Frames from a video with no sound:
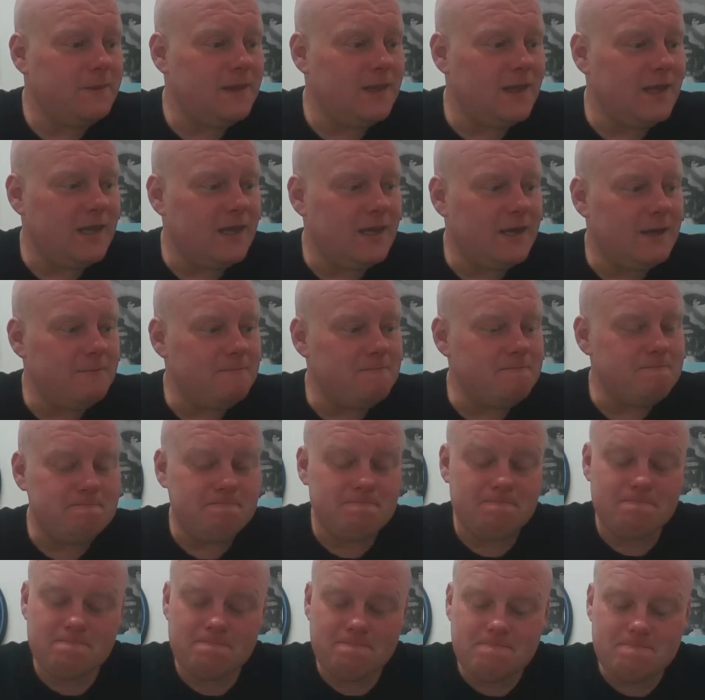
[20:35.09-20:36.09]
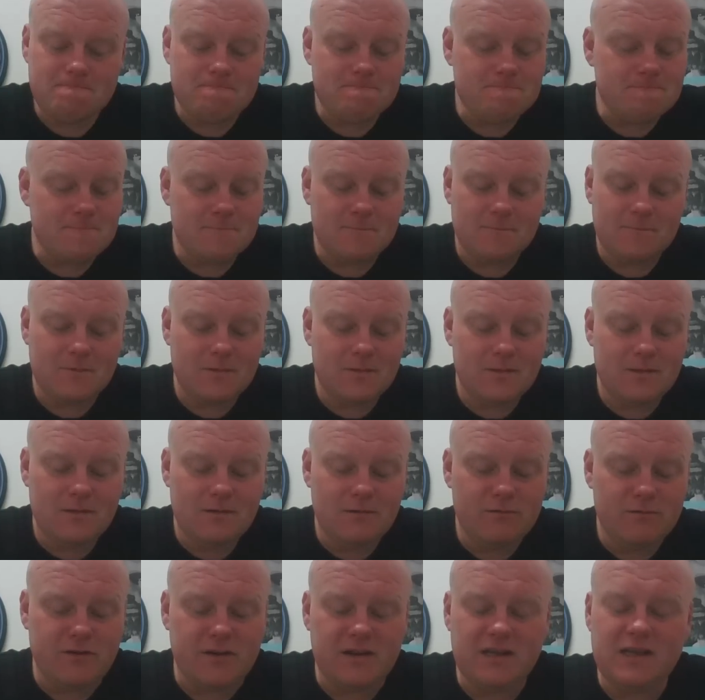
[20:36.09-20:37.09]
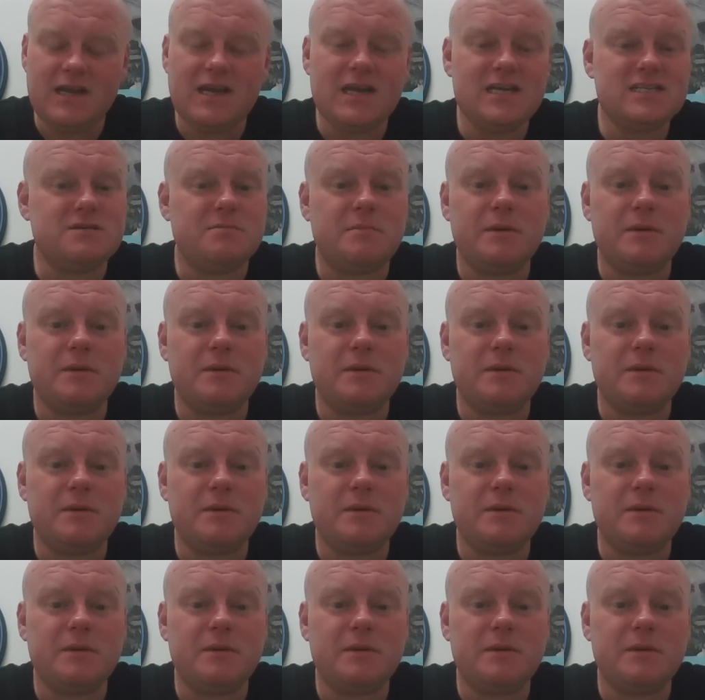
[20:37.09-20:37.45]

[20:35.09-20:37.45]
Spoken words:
For years